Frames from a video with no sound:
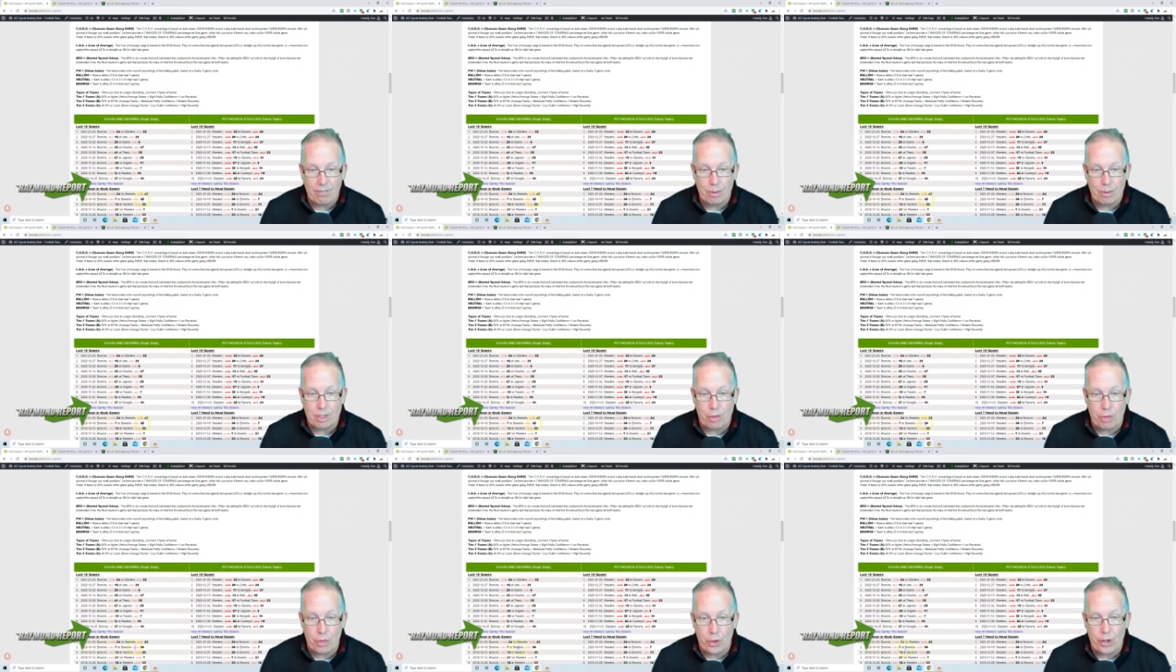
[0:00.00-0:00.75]
It was a
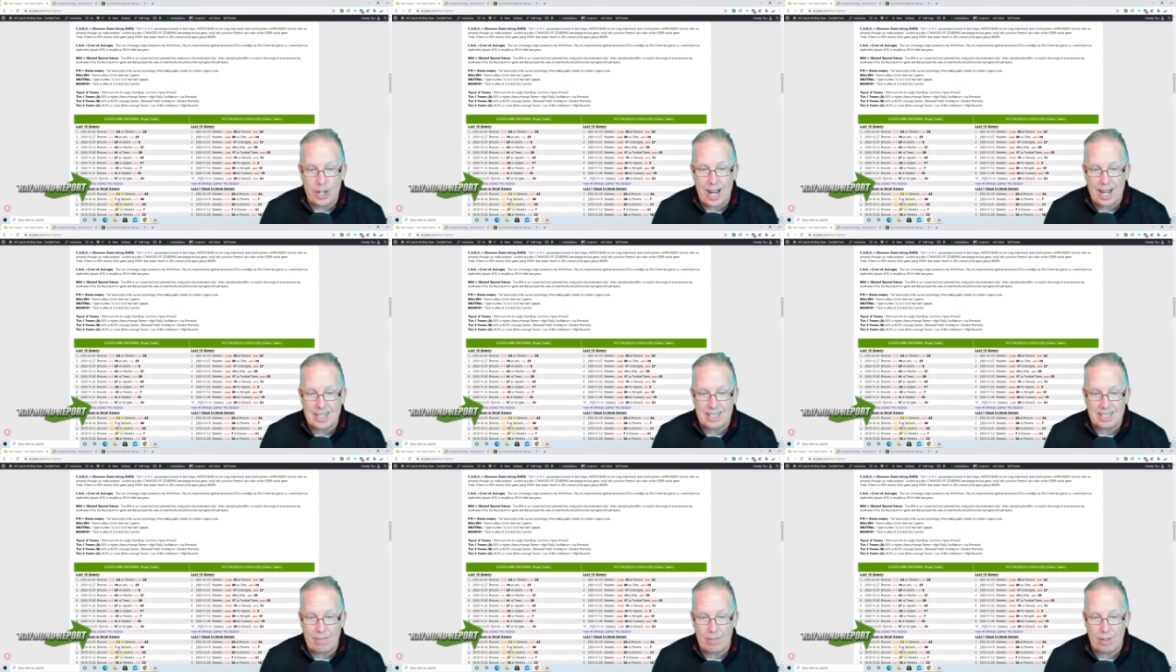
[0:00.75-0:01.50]

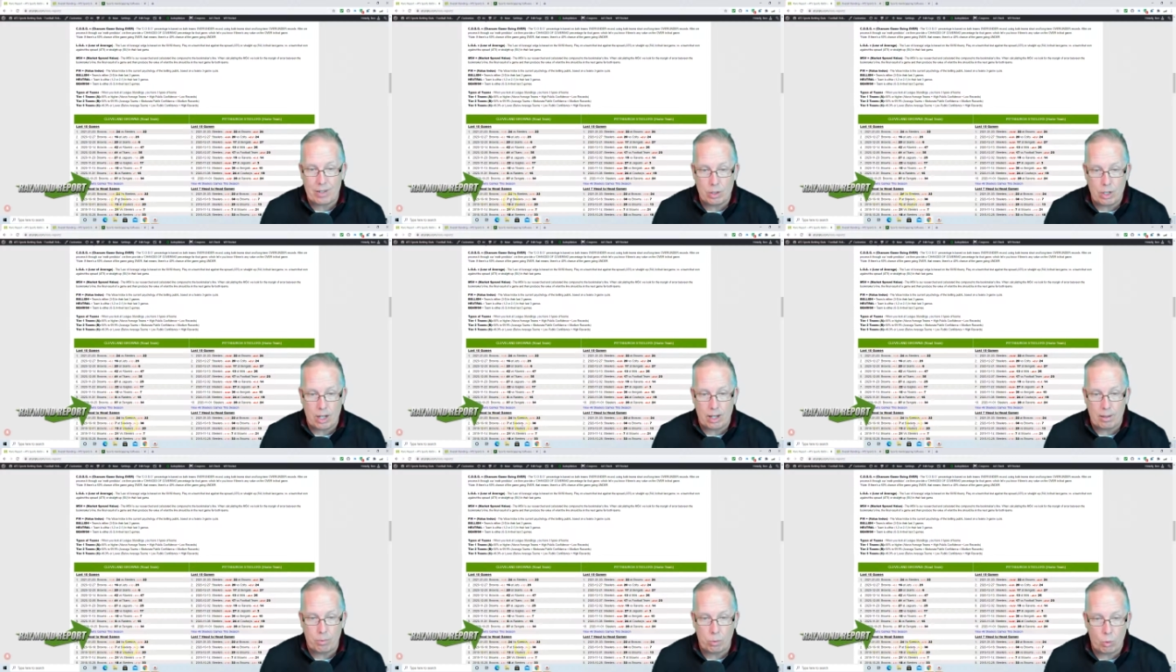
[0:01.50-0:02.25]
38-7
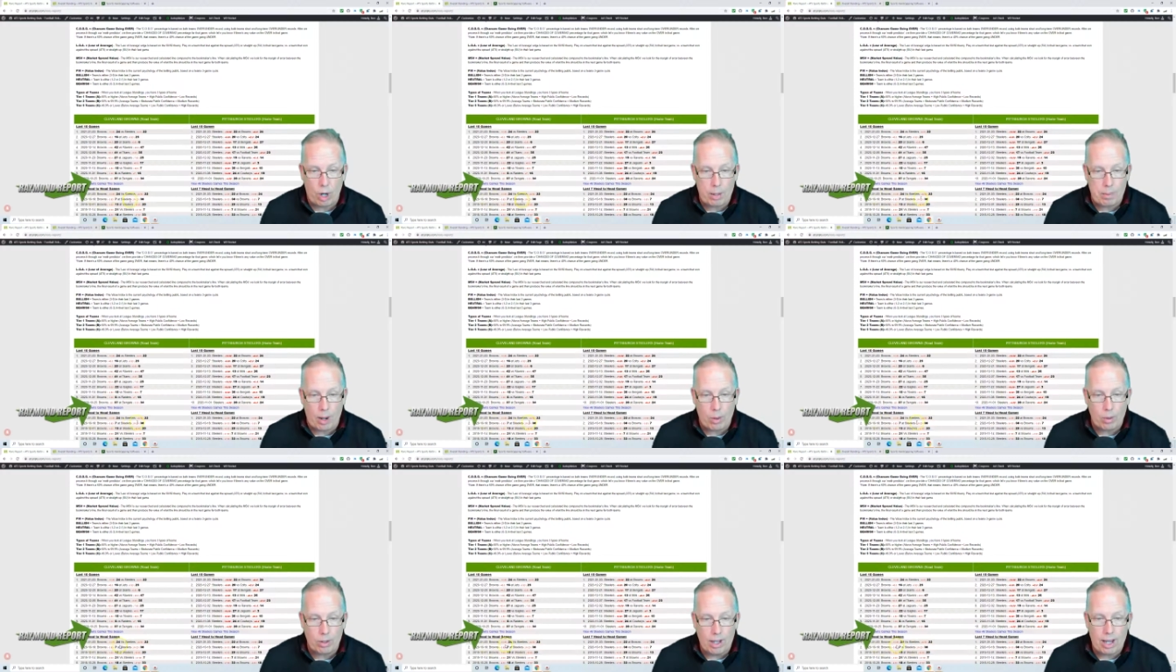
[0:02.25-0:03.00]
uh, wipeout,
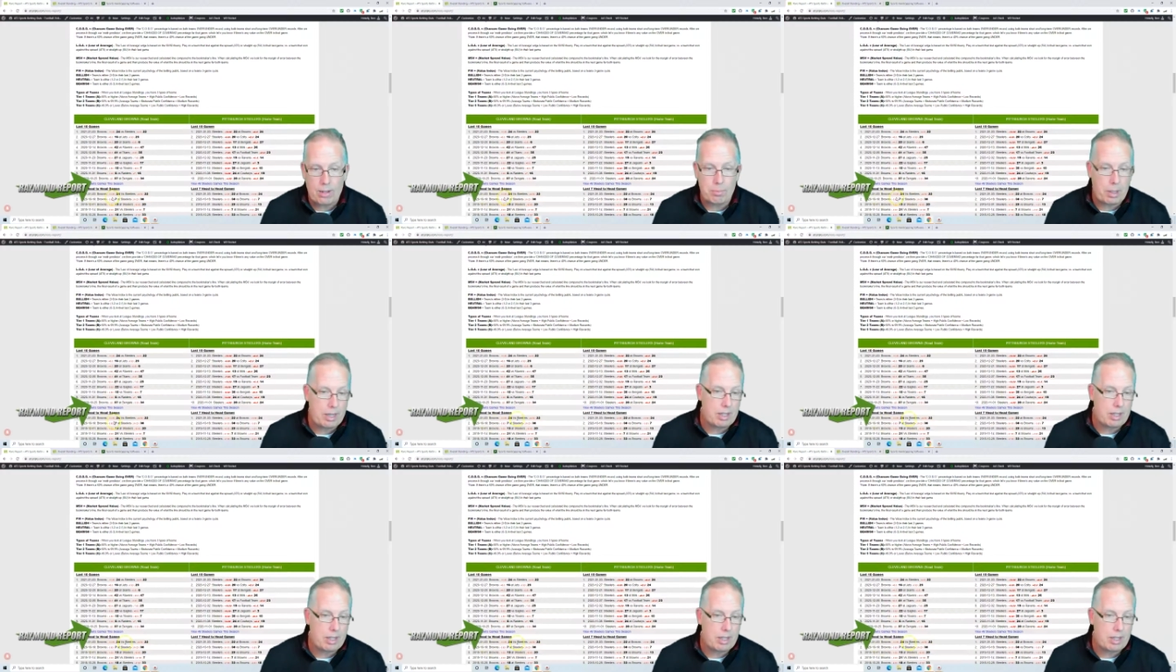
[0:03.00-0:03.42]
and but